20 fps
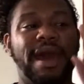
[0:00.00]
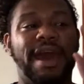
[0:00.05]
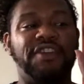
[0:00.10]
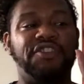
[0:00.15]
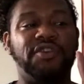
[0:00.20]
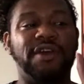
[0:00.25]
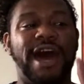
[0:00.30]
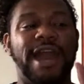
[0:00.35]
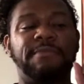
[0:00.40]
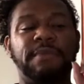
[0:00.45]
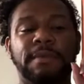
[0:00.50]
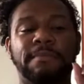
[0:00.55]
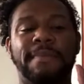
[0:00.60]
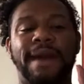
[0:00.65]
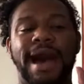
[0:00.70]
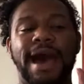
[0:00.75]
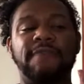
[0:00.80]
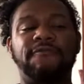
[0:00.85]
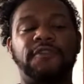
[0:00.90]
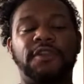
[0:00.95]
and you got to be
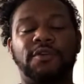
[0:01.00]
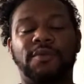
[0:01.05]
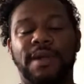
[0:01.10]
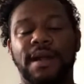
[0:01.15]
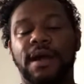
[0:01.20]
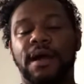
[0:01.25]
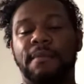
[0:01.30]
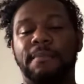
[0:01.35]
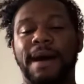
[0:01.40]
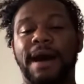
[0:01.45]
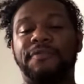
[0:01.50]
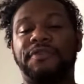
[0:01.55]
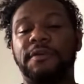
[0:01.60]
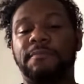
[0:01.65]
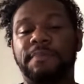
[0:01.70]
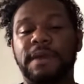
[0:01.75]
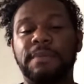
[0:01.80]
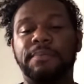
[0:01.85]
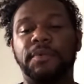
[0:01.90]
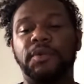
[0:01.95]
mindful about
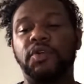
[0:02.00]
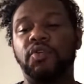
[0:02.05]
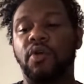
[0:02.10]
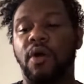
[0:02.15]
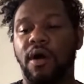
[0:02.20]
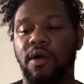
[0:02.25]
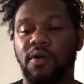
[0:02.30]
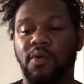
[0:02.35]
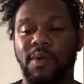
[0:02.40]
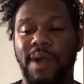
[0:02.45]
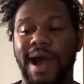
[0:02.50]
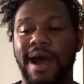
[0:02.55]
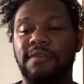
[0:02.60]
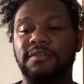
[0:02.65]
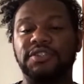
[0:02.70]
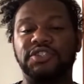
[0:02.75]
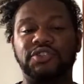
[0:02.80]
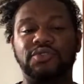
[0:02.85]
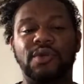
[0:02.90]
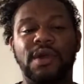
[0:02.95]
the people who are
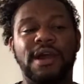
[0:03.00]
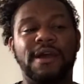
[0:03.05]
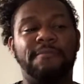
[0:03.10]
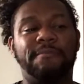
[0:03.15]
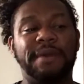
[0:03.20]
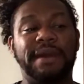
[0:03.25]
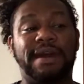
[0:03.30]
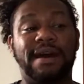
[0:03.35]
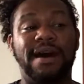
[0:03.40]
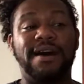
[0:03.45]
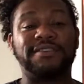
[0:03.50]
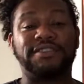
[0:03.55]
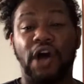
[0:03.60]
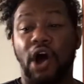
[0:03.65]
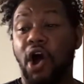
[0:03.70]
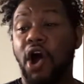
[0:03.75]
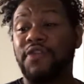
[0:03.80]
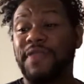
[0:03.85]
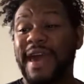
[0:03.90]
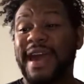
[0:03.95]
around you. Because
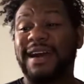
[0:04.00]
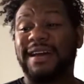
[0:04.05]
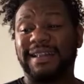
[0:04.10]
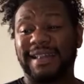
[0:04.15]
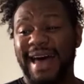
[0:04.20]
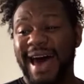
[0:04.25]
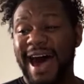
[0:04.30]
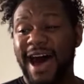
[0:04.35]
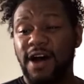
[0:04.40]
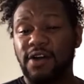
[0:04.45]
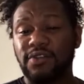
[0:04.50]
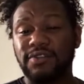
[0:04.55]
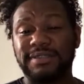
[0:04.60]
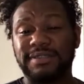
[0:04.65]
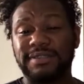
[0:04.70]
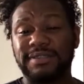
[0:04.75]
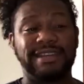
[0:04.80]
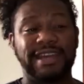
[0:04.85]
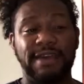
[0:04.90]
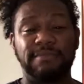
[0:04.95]
are they clouds
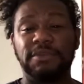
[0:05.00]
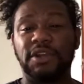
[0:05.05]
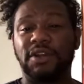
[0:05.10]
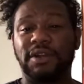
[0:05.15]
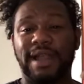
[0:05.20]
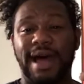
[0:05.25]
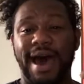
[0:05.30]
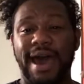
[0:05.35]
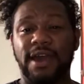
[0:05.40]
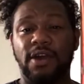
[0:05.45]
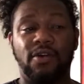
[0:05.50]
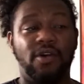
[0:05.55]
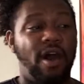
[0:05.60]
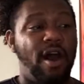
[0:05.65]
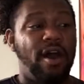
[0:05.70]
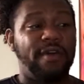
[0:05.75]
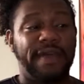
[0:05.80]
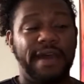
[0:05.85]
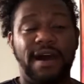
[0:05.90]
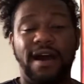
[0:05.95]
that dim your light, or
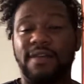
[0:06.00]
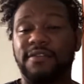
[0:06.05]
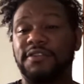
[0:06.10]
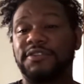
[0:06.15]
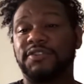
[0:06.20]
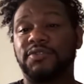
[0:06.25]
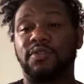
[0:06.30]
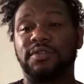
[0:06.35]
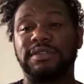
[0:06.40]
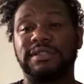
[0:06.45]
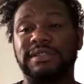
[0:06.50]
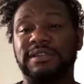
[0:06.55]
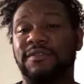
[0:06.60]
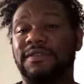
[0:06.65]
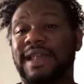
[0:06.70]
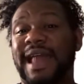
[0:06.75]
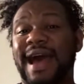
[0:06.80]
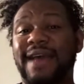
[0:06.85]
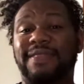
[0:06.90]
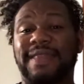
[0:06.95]
are they other sources
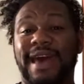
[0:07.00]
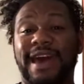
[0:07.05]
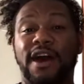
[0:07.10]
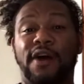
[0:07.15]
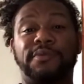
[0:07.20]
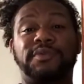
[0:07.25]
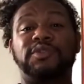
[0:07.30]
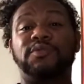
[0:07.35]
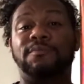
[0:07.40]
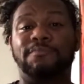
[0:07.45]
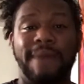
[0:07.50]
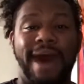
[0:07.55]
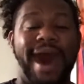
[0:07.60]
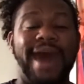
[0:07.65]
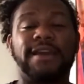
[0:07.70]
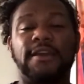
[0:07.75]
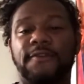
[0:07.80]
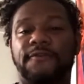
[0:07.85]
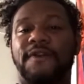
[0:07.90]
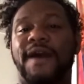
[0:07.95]
of light that help to
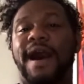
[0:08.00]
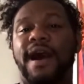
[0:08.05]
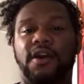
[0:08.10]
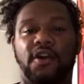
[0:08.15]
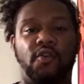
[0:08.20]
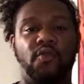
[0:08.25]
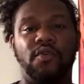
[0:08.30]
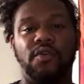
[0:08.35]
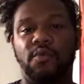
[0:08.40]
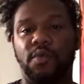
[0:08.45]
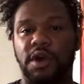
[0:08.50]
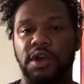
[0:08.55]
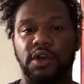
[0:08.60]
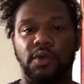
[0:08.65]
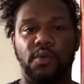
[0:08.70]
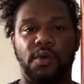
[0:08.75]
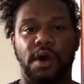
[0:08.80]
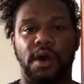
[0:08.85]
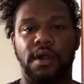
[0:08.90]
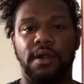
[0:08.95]
magnify who and what
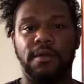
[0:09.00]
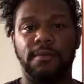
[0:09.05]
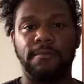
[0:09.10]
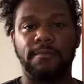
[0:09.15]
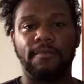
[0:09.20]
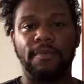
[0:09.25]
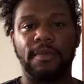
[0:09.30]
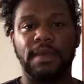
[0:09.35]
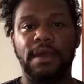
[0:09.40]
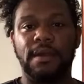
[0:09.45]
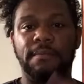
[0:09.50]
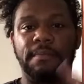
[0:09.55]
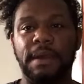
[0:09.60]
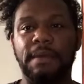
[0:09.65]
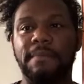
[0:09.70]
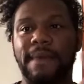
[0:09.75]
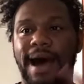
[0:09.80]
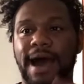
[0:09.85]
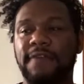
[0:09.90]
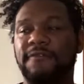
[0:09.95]
you are?
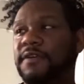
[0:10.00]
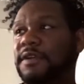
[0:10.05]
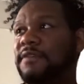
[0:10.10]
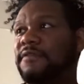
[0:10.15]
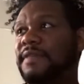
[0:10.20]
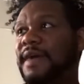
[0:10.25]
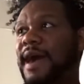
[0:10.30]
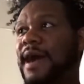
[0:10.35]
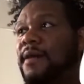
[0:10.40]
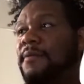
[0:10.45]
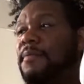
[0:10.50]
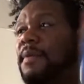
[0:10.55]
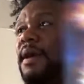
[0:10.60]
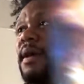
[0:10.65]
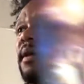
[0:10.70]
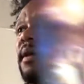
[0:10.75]
Be mindful of that.